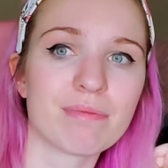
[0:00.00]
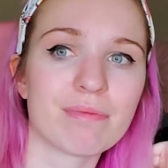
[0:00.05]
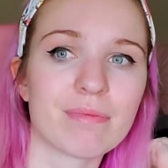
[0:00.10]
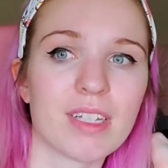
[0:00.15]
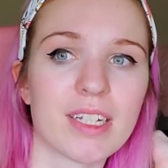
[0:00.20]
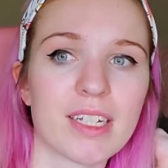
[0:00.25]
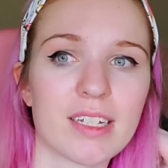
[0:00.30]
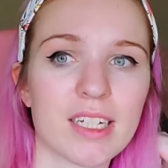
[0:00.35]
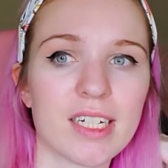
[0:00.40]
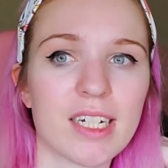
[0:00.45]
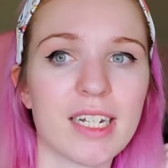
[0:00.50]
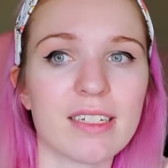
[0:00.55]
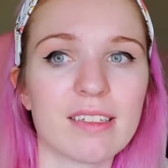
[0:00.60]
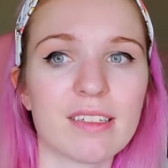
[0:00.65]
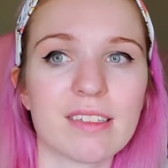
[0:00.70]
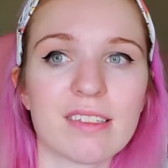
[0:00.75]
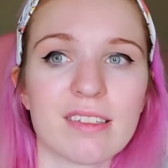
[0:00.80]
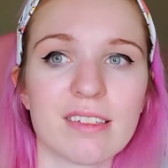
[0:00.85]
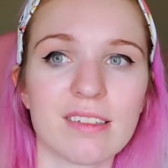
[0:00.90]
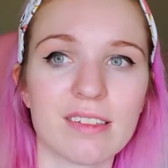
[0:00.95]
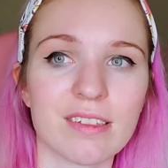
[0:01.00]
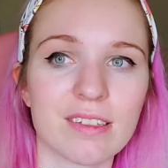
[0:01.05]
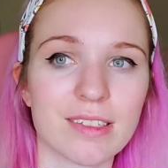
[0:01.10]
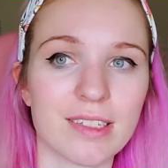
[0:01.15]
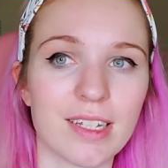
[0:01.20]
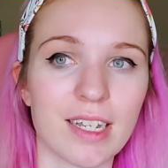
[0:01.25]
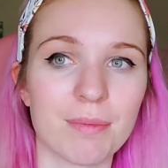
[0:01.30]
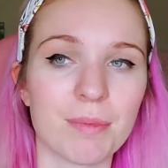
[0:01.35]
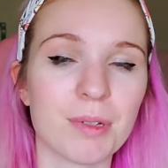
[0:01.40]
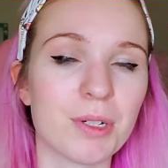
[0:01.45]
Like, and
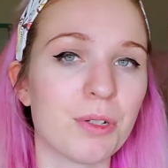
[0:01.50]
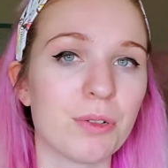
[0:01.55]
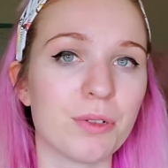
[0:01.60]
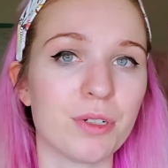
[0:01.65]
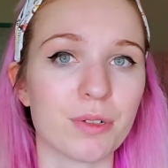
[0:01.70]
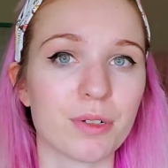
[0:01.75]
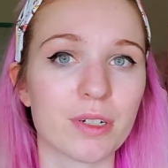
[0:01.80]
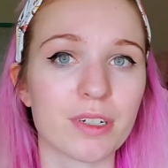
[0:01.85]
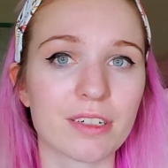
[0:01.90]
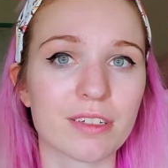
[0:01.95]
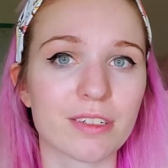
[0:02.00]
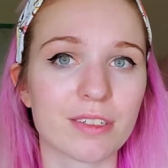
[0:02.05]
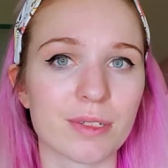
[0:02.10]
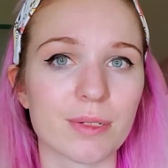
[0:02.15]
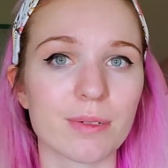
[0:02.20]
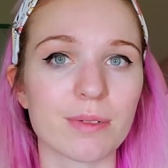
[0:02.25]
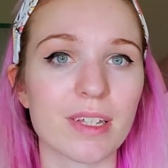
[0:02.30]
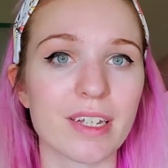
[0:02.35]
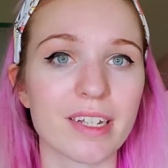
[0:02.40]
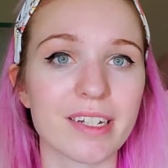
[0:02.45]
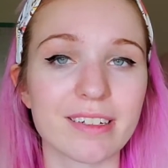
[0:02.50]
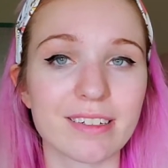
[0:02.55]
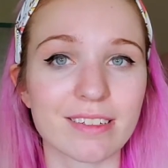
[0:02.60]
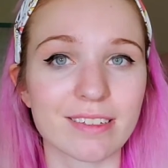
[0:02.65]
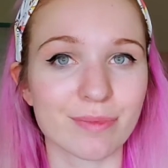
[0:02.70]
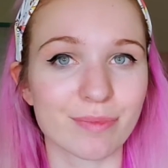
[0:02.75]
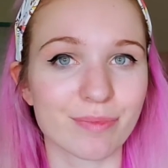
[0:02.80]
I'm in New York, so like,